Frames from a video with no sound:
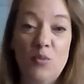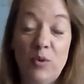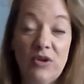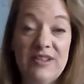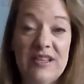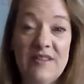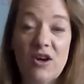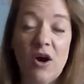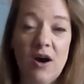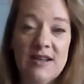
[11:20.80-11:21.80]
build in the
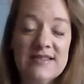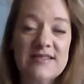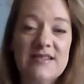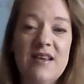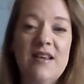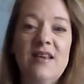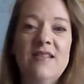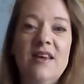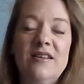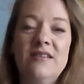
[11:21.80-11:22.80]
costs
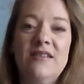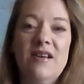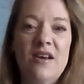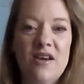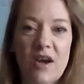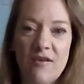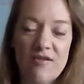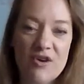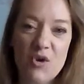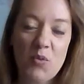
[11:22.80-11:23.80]
that
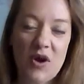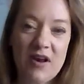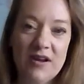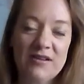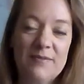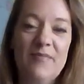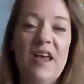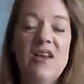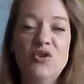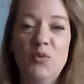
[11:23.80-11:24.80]
cover your product,
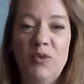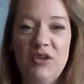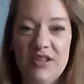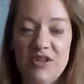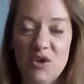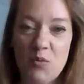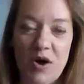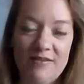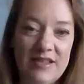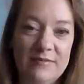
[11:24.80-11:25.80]
and you'll build in your
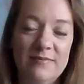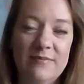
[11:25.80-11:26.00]
profit.